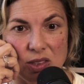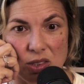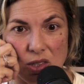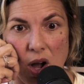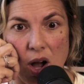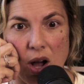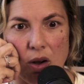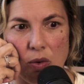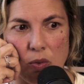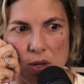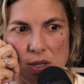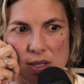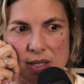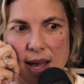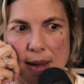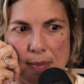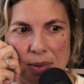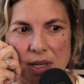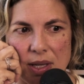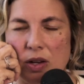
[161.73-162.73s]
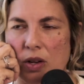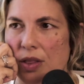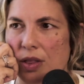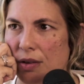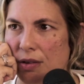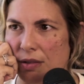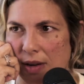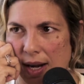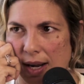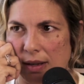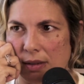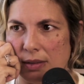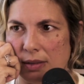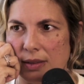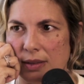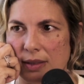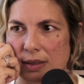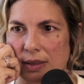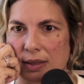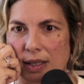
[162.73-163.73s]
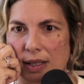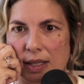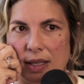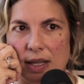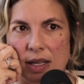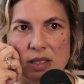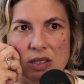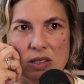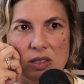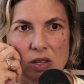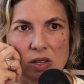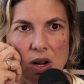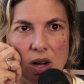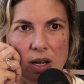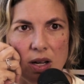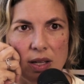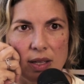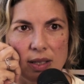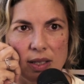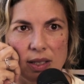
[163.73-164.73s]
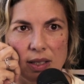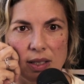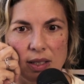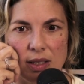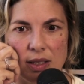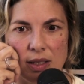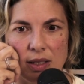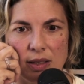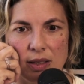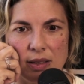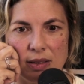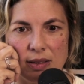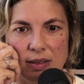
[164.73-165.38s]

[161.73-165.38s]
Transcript: saw what's happening on the ground, and I saw the